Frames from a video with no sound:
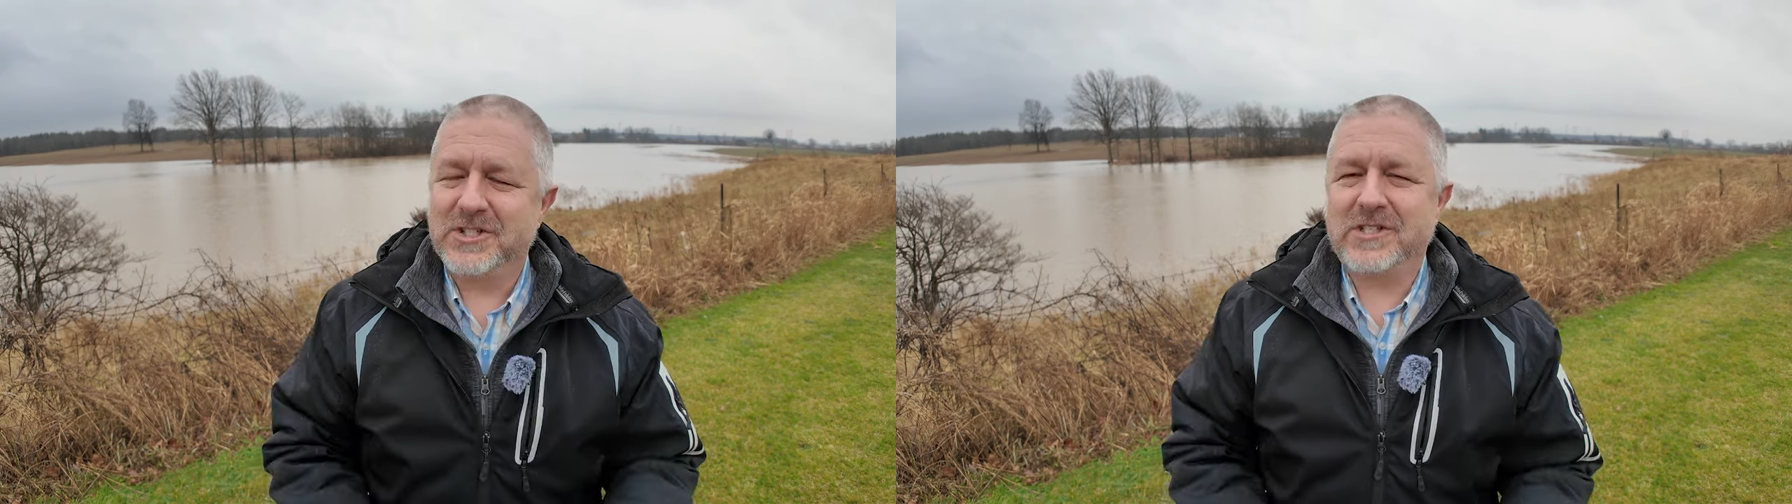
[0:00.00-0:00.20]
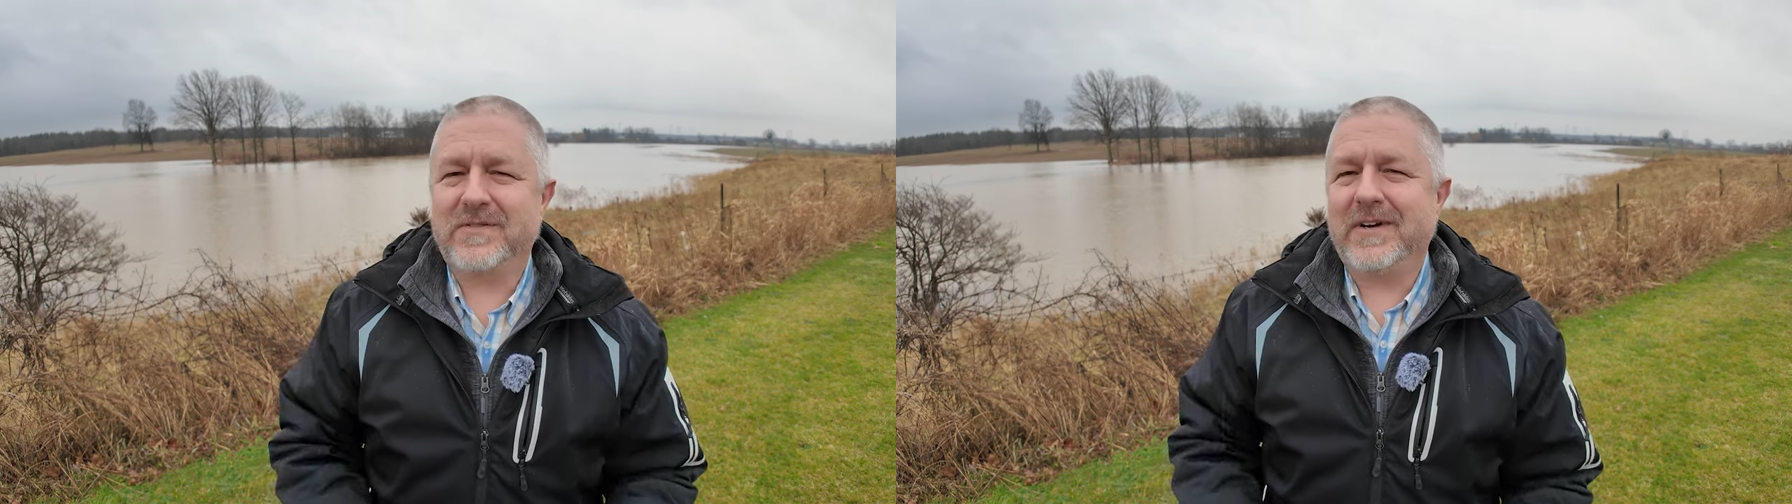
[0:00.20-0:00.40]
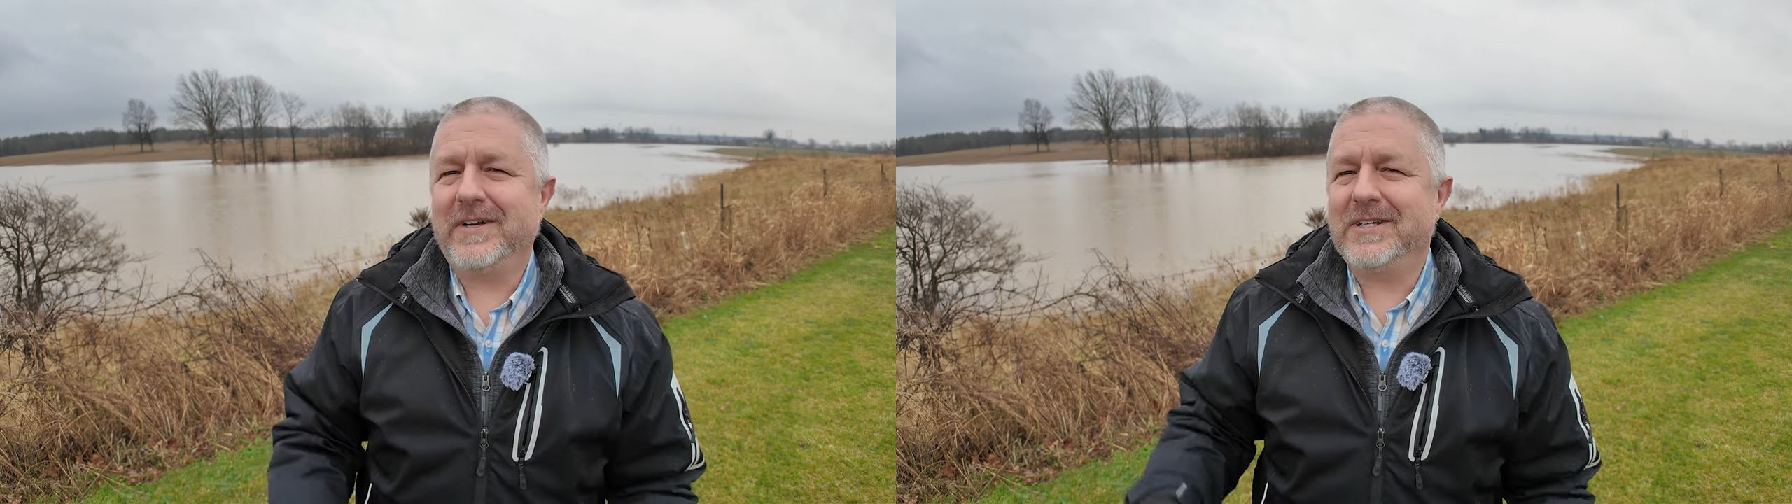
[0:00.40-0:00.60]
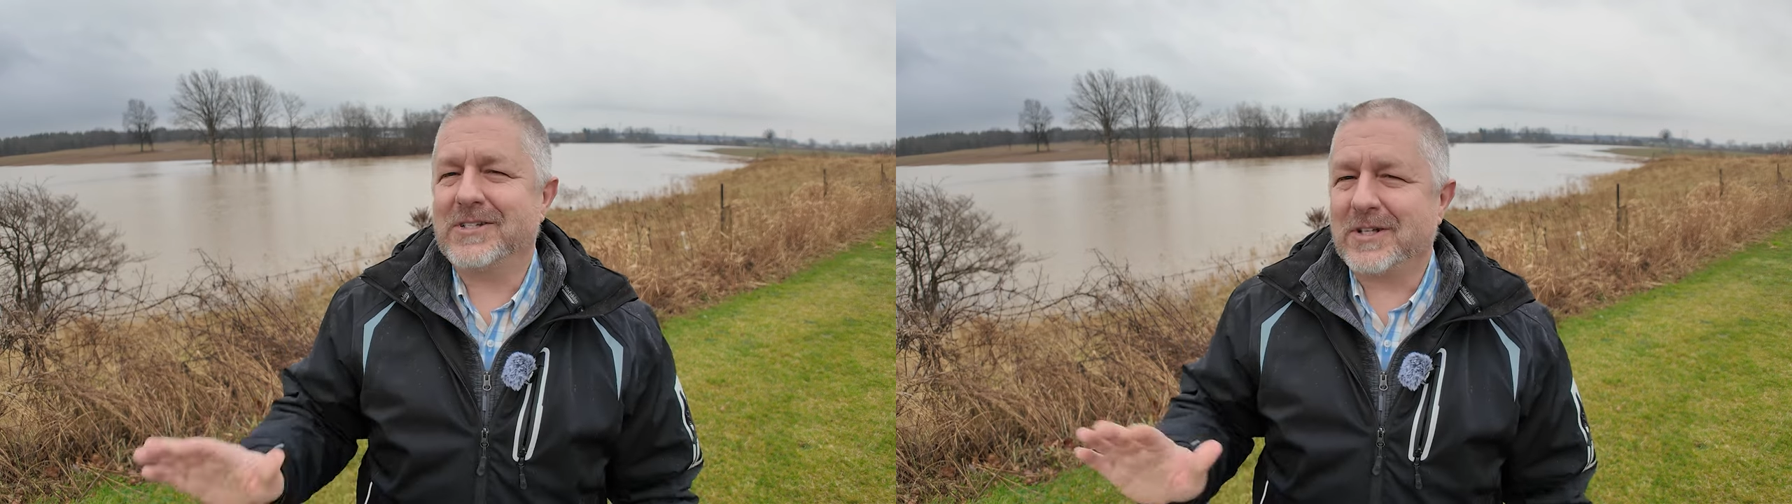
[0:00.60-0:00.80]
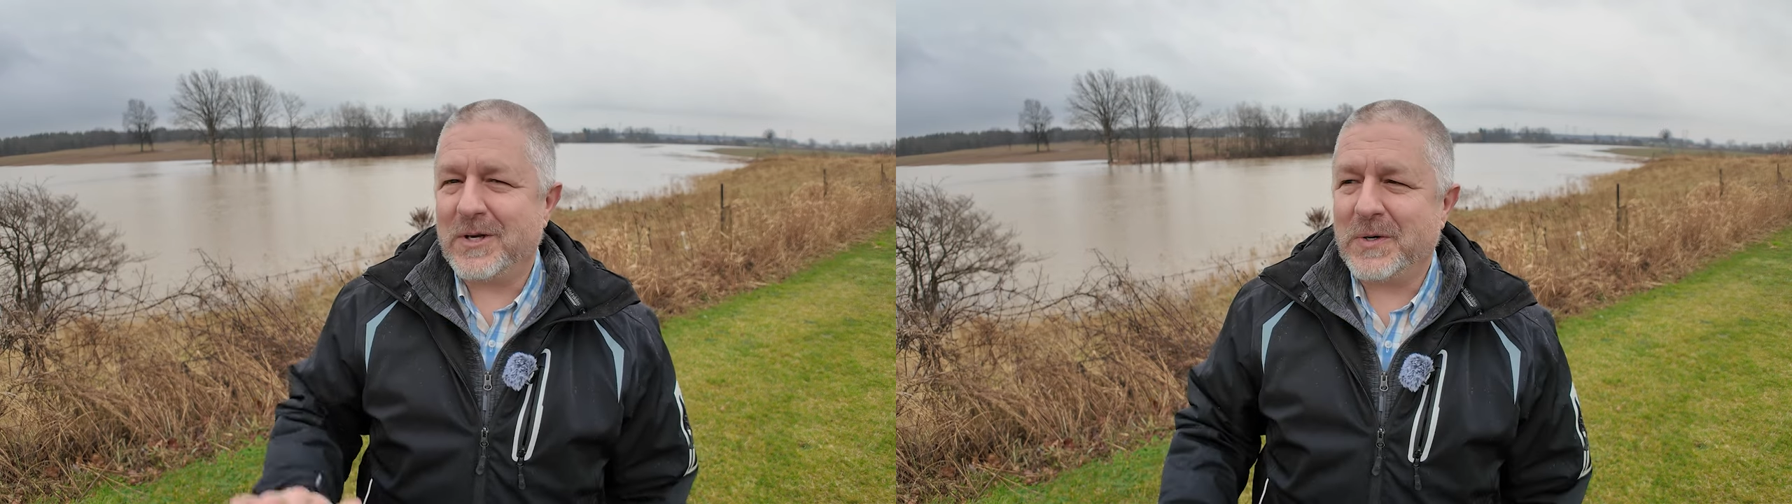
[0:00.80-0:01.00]
She's a very
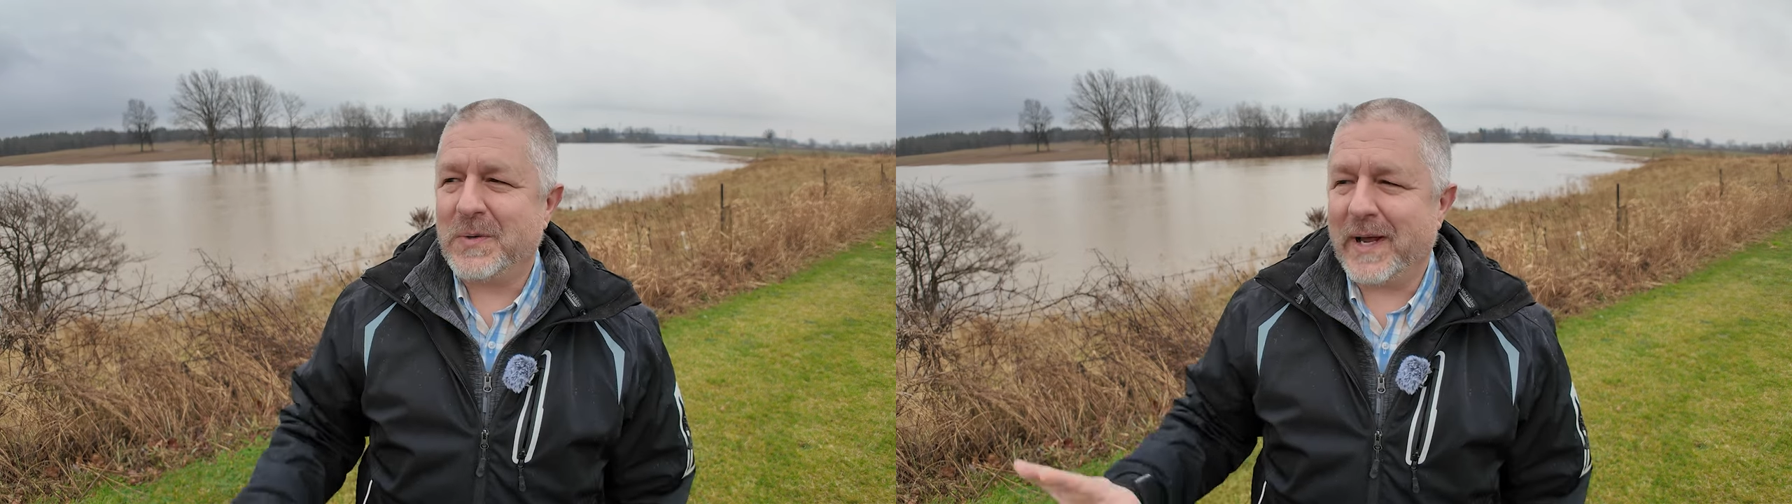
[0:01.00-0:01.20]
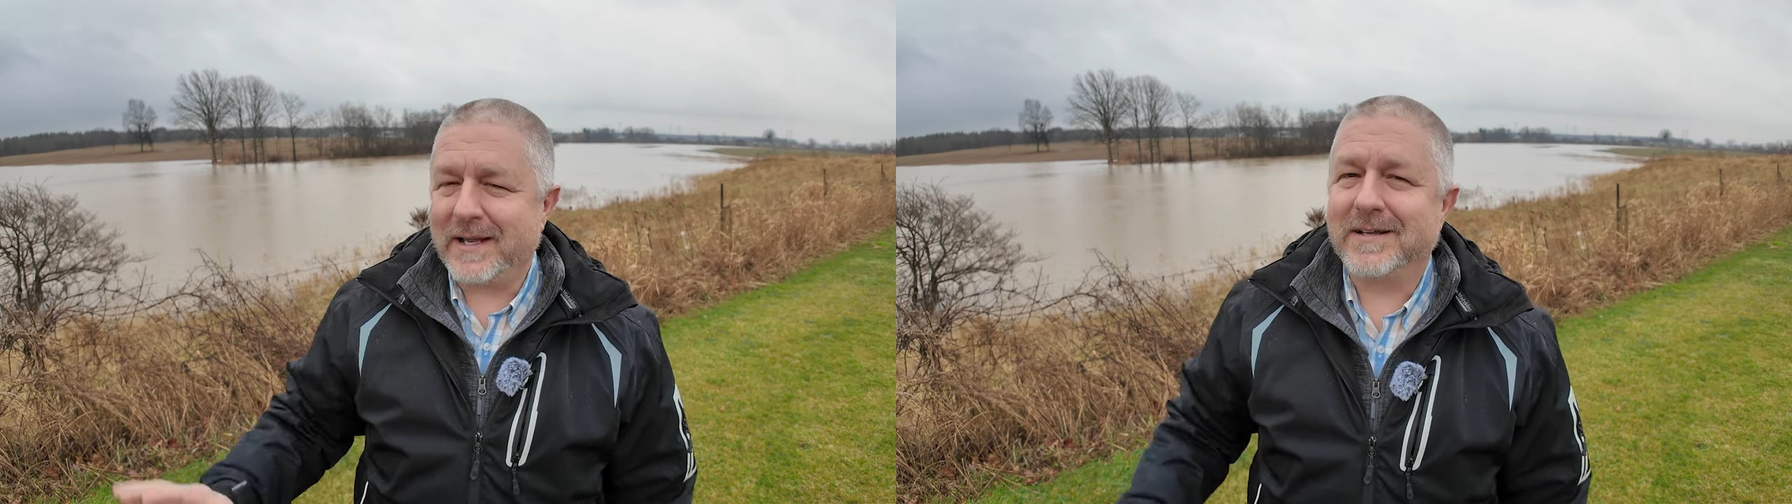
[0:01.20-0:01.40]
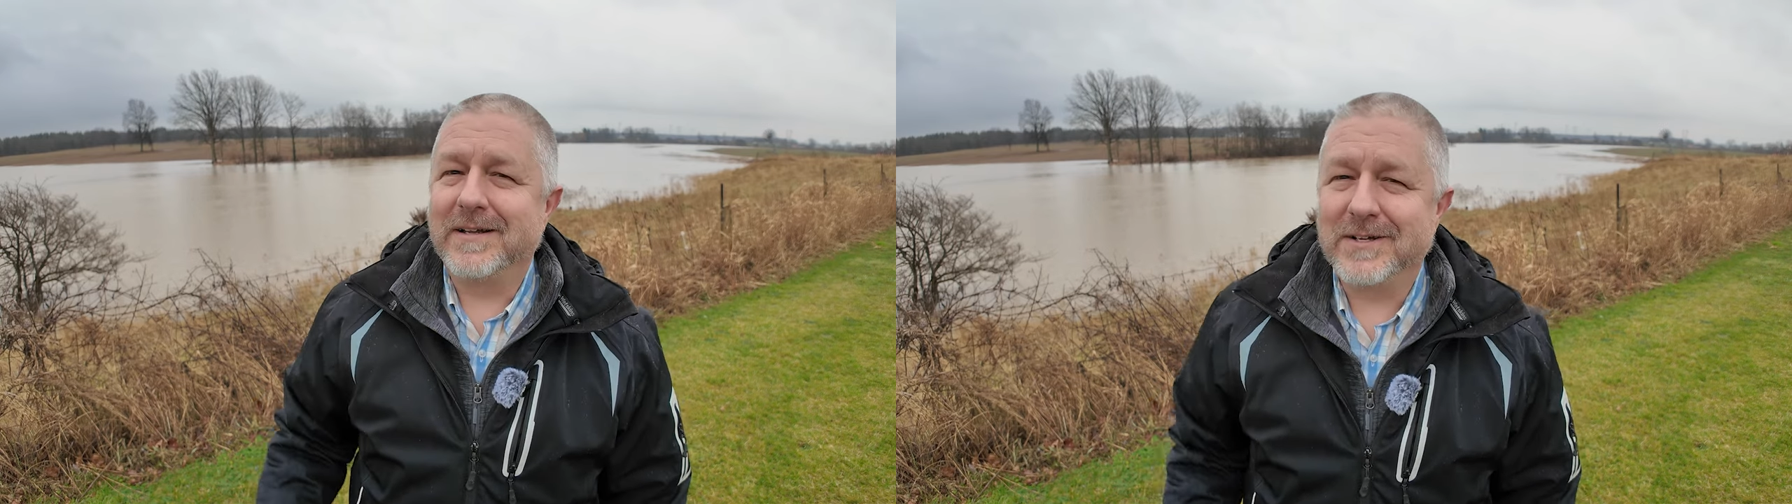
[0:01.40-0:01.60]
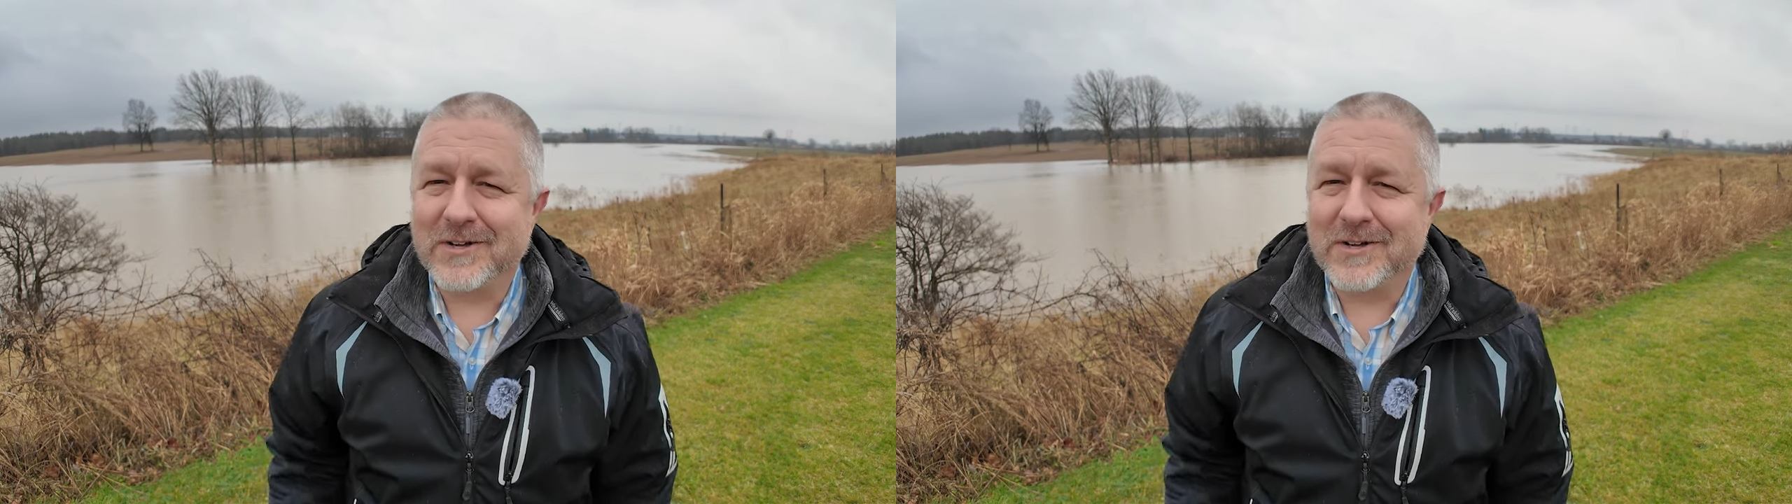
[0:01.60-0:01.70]
slow and